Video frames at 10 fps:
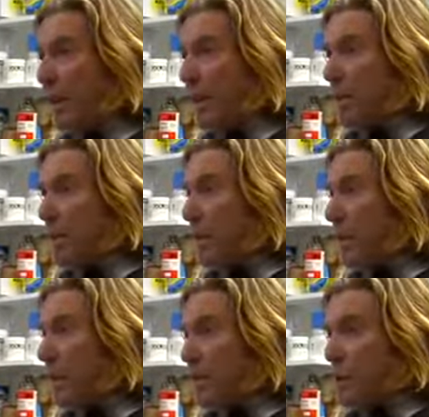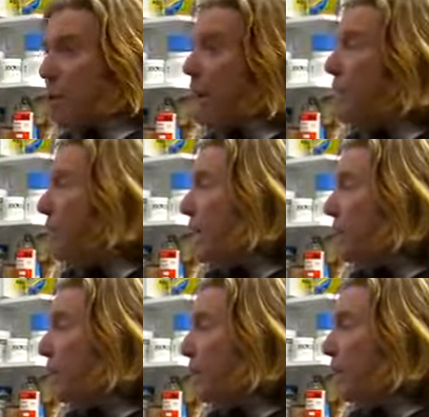but they used a white
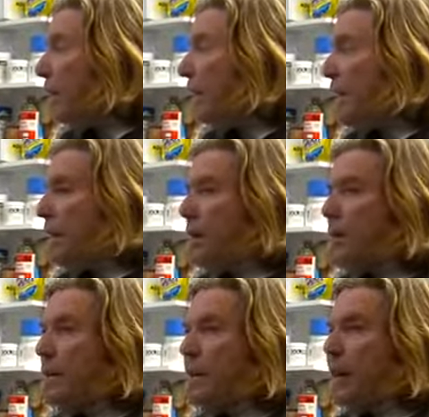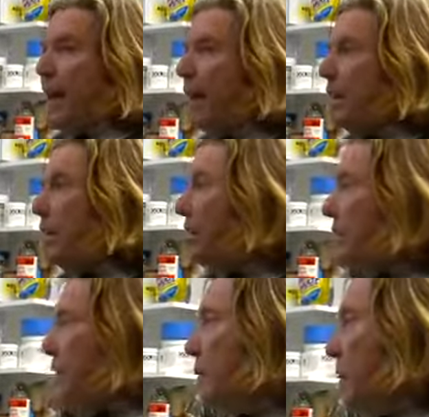gesso, and that
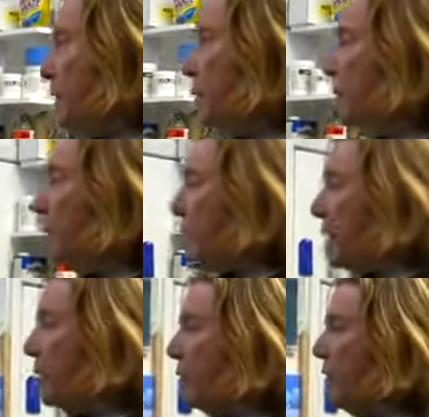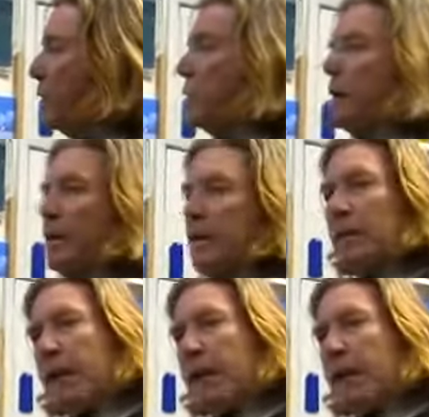with a transparent